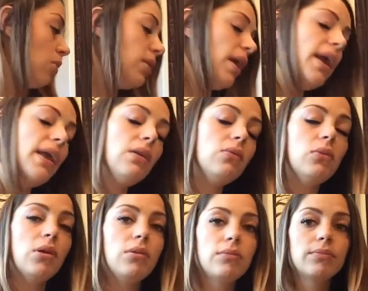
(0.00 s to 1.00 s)
Okay,
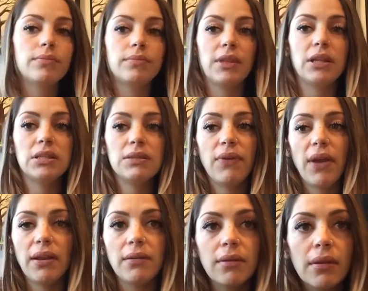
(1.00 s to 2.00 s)
well, that's
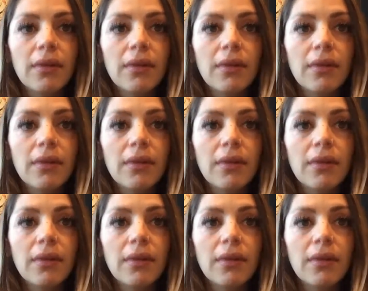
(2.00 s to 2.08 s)
fine.